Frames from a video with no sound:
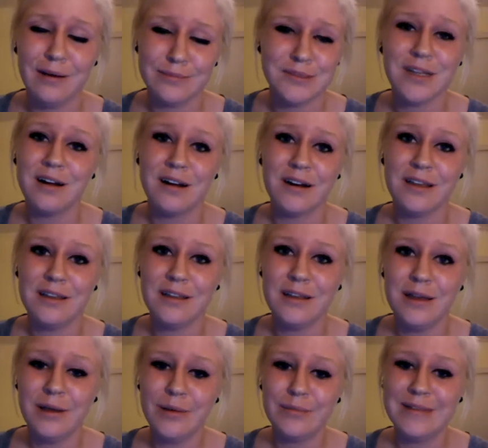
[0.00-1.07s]
I'm sorry.
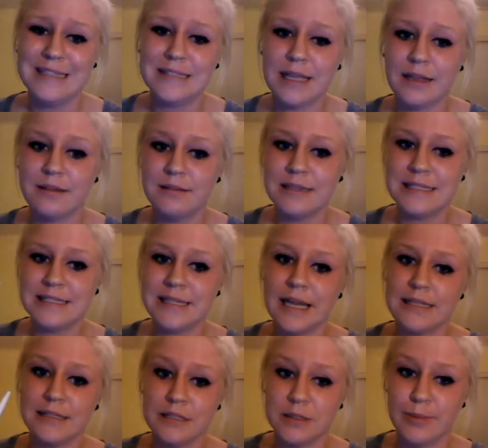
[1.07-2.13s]
It's the
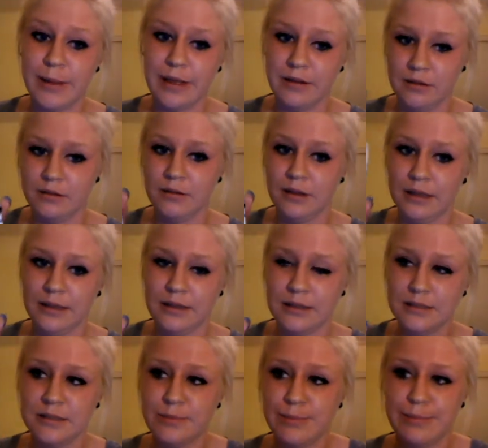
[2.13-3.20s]
size of this pen. And
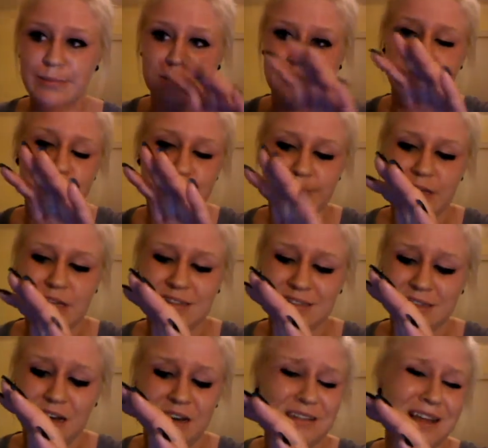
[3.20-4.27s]
this pen
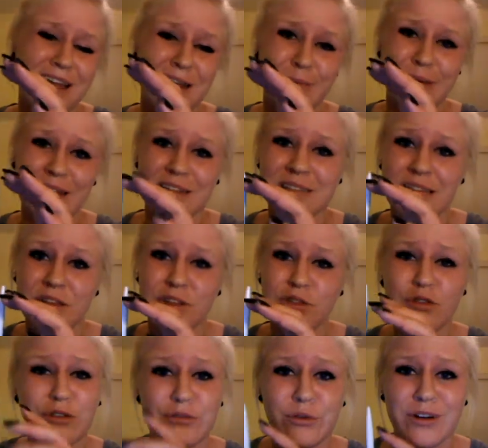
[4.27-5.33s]
is a tiny pen. It's
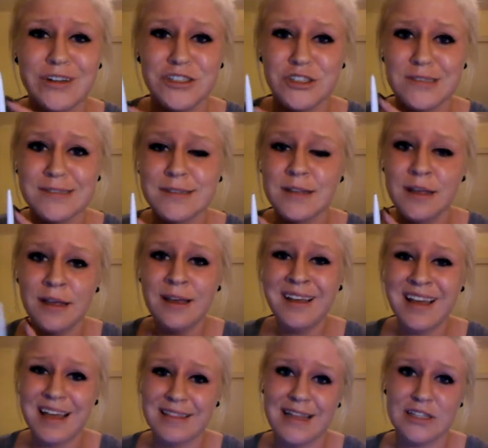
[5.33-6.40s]
3-4 inches.
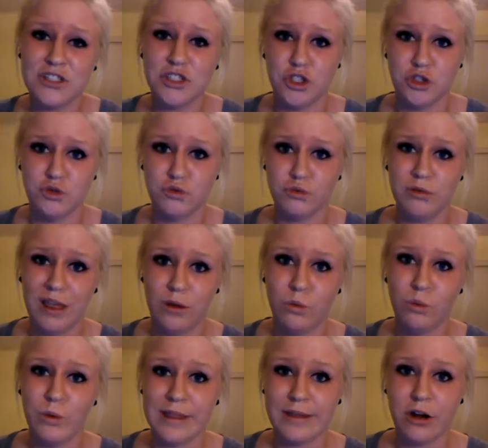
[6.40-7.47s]
And that's you,
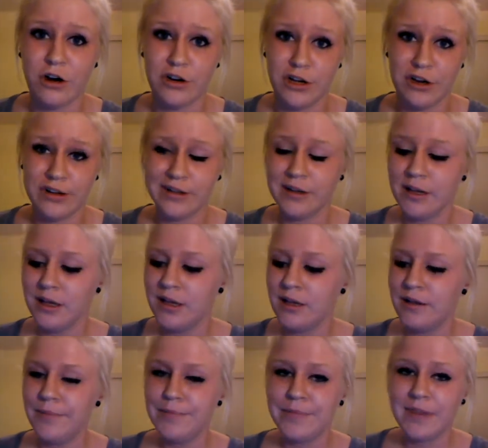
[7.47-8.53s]
with a heart on.
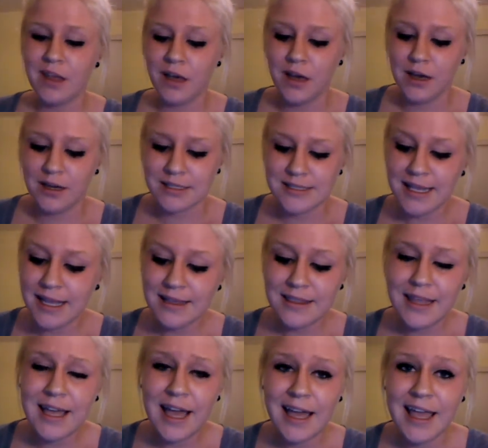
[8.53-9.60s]
Second
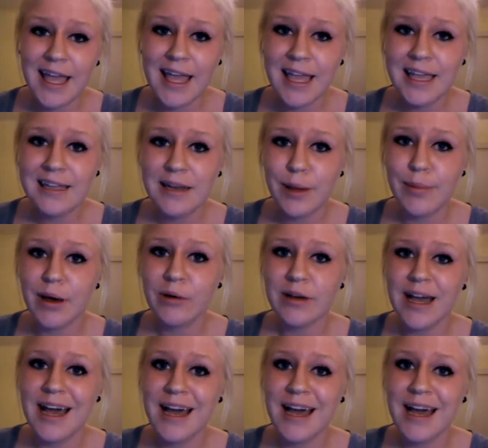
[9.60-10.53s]
thing I hate about